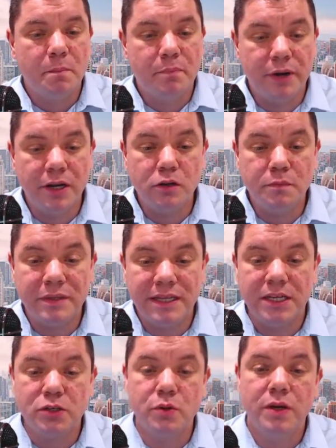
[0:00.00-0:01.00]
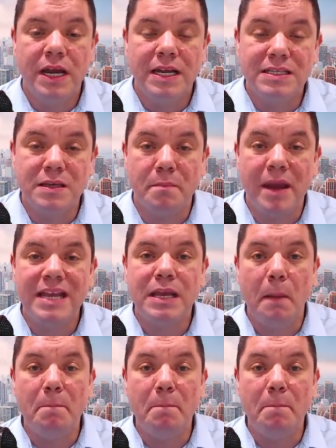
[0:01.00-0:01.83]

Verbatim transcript: pretty good potential to make